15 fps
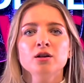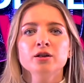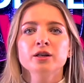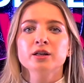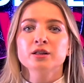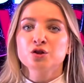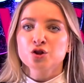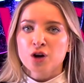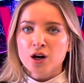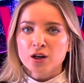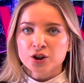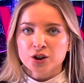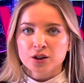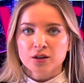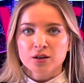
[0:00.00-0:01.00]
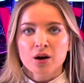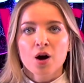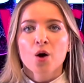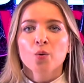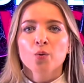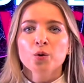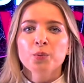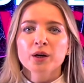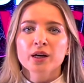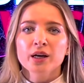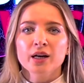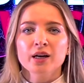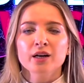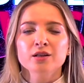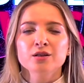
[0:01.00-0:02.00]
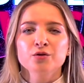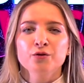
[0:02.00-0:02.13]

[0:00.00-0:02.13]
construction will begin its